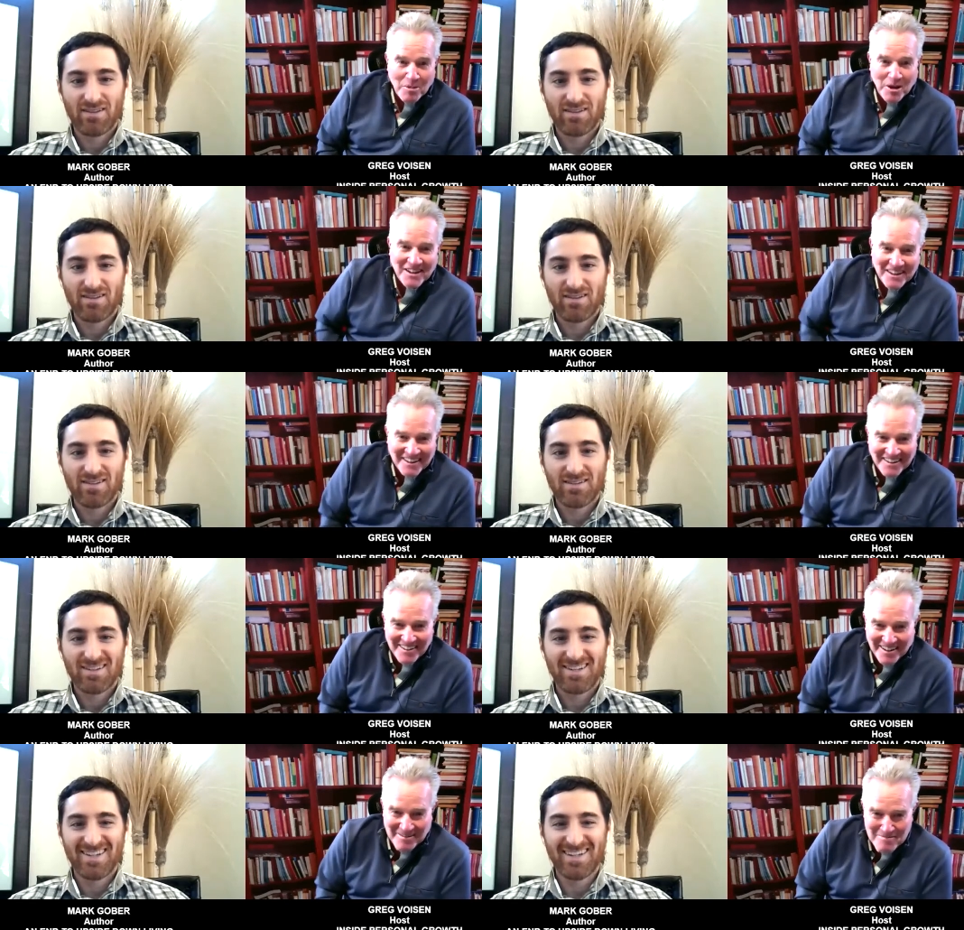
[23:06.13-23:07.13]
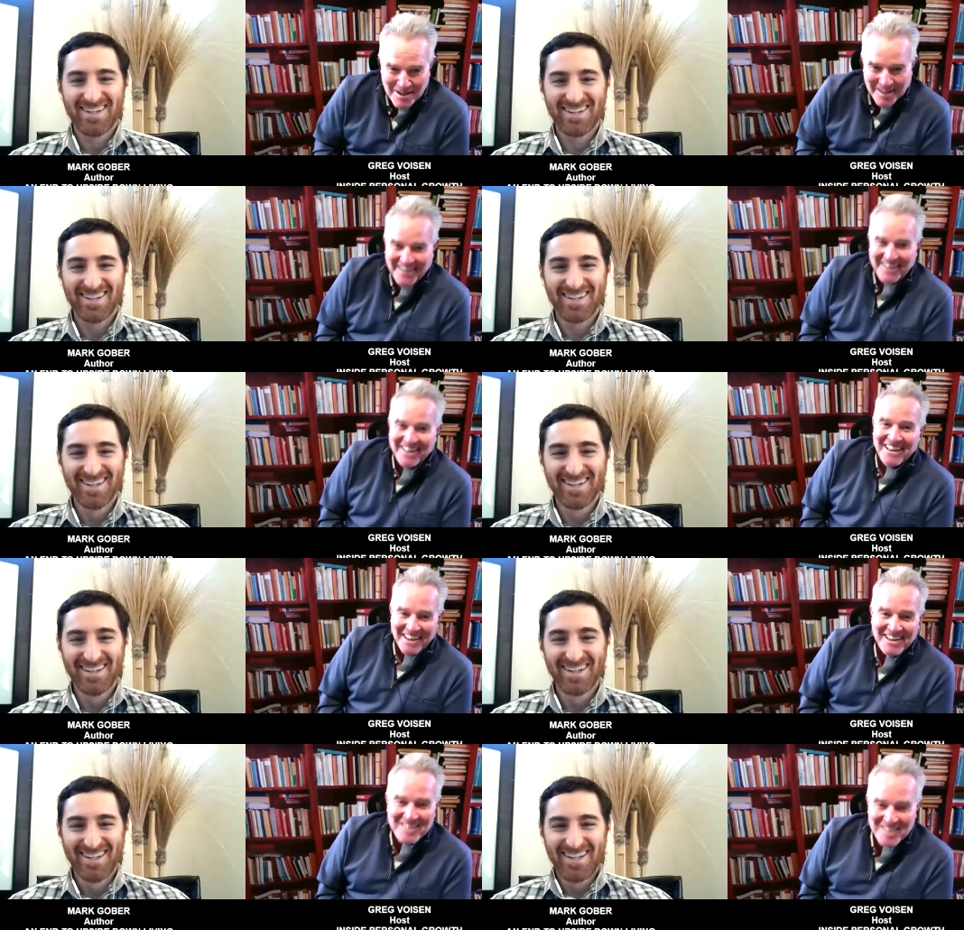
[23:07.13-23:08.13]
Speaker 1: but, but
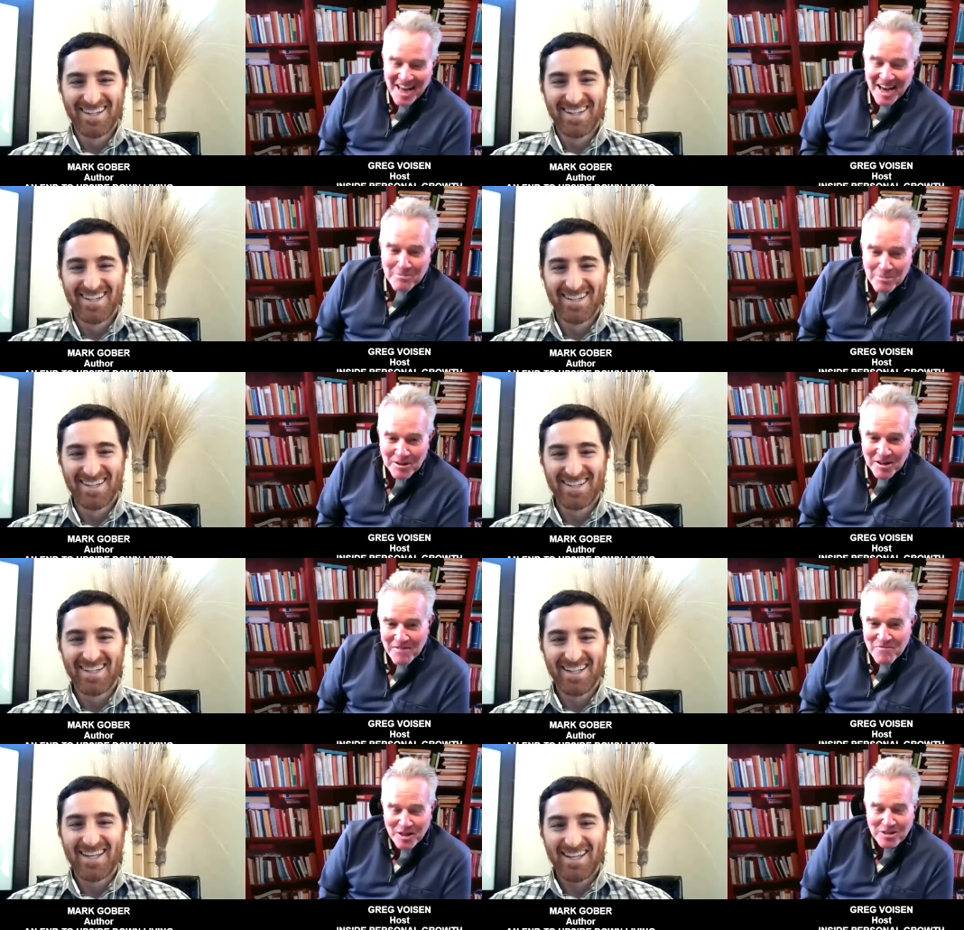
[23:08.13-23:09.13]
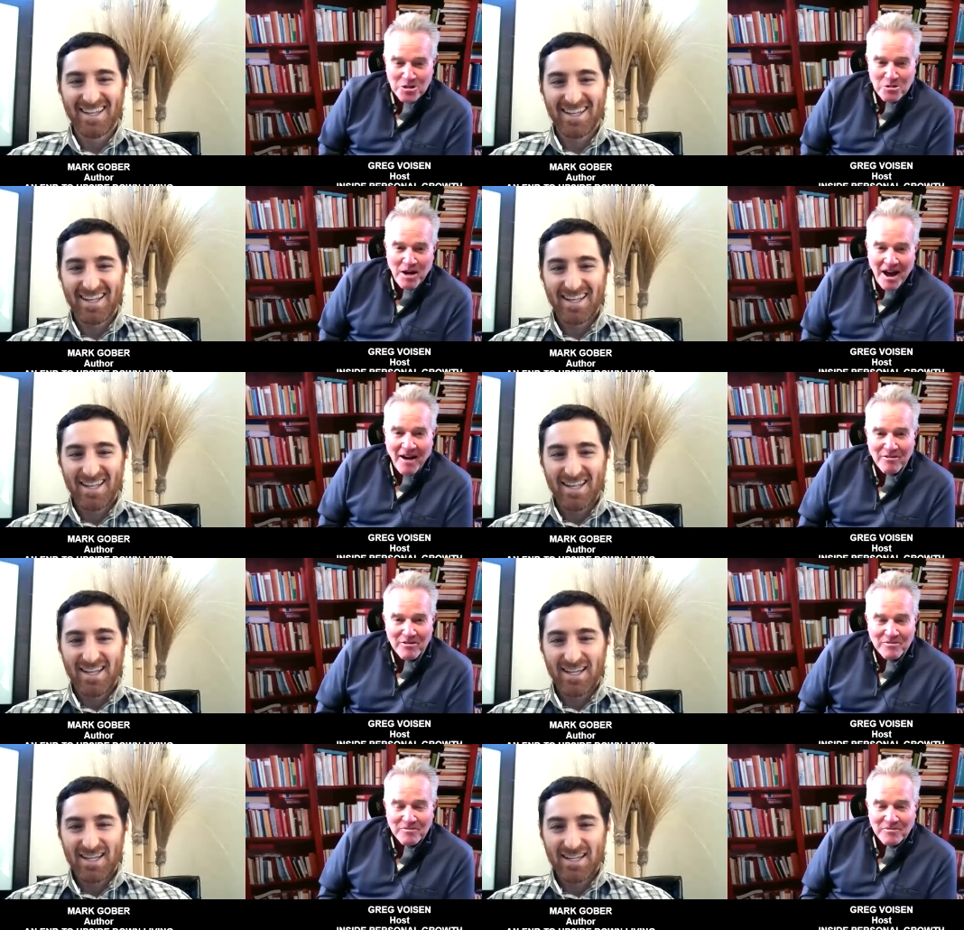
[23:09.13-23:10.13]
is that a belief that you have?
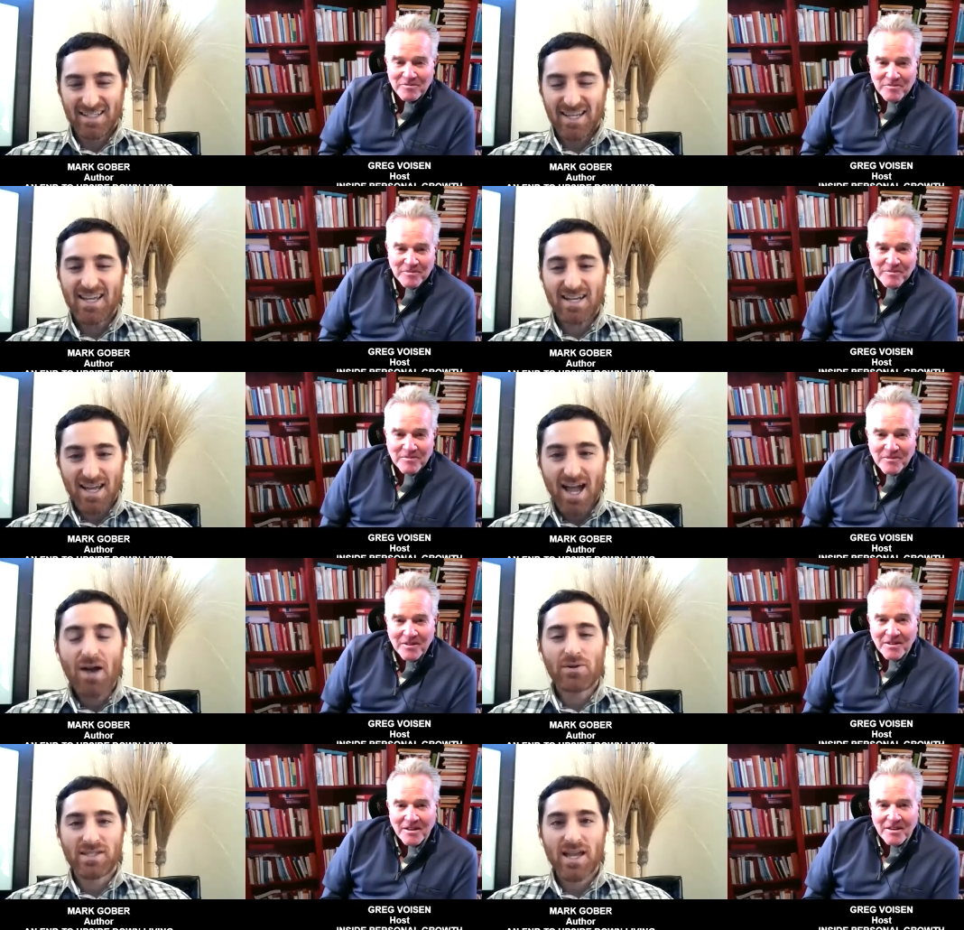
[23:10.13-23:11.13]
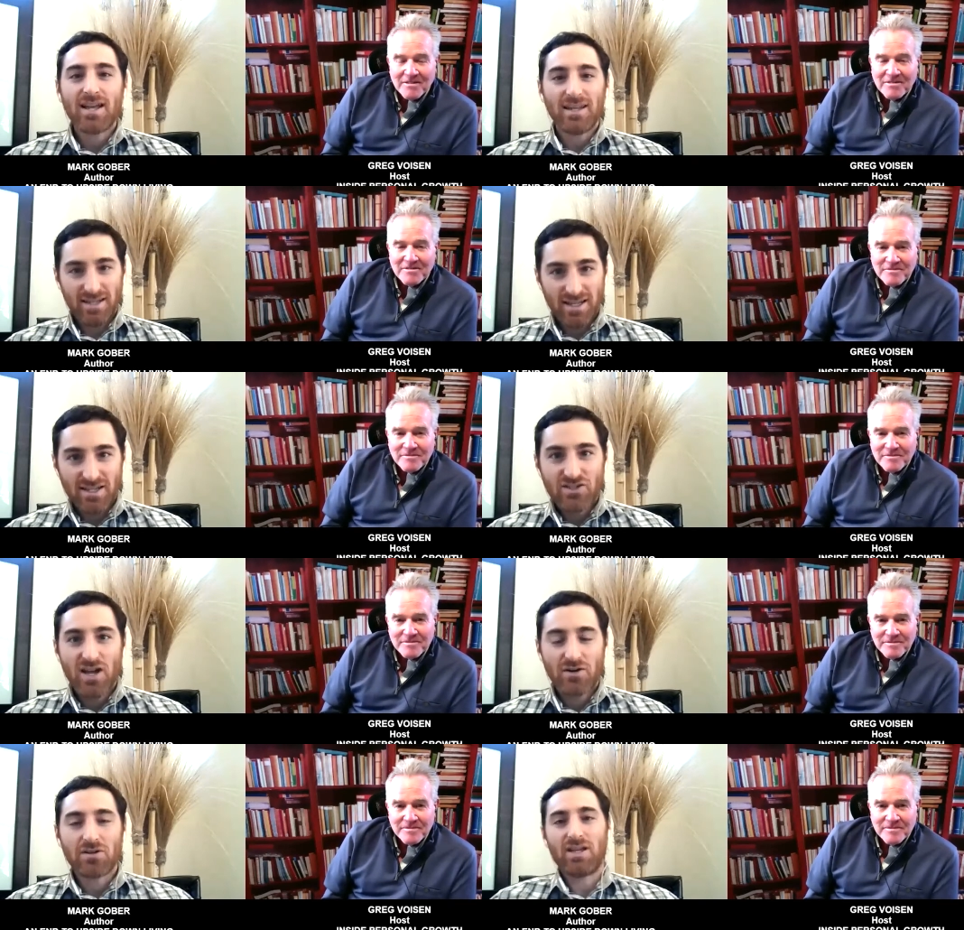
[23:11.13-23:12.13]
Speaker 2: It, I would say
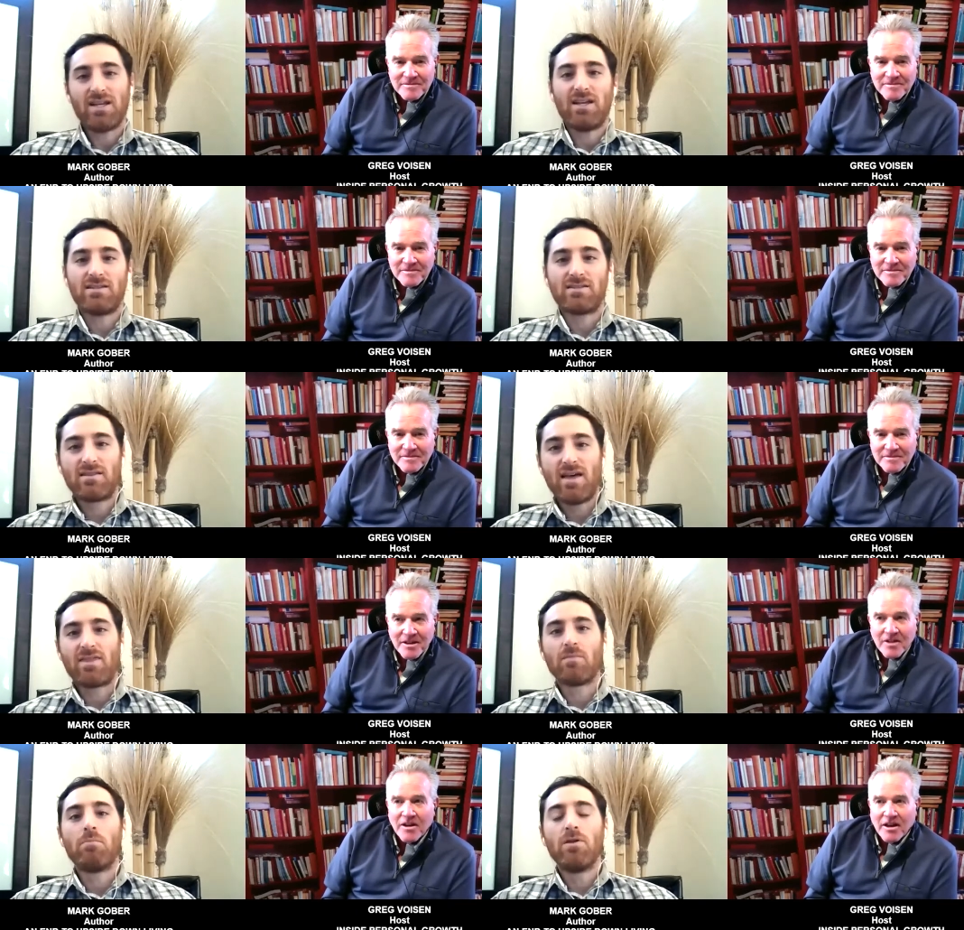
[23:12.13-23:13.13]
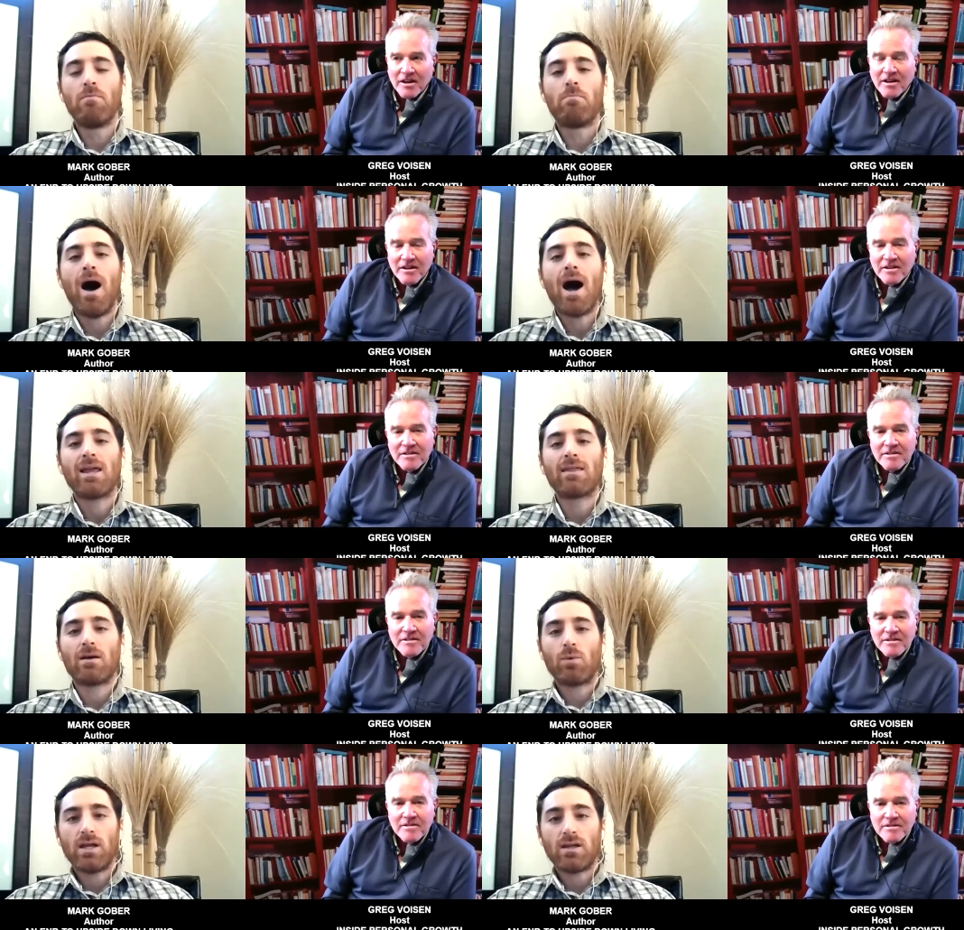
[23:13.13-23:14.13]
generally it is that the, okay. the body
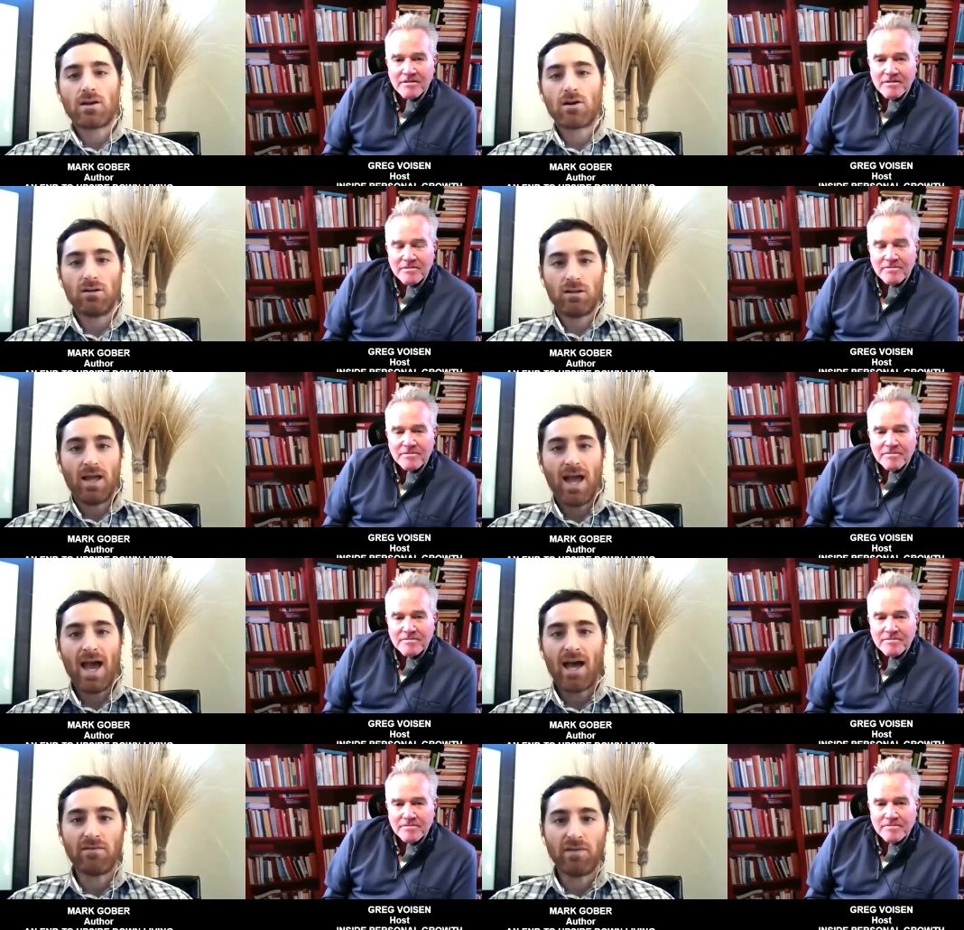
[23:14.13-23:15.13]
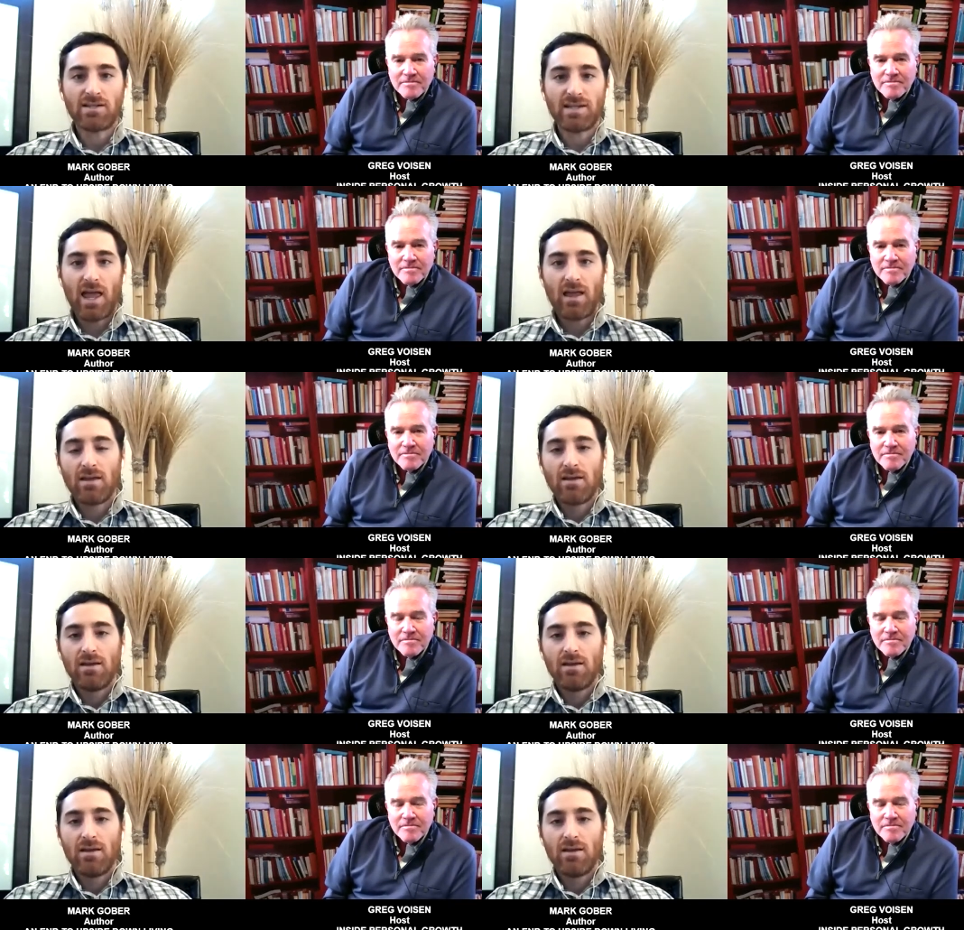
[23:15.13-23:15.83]
that we currently have is a,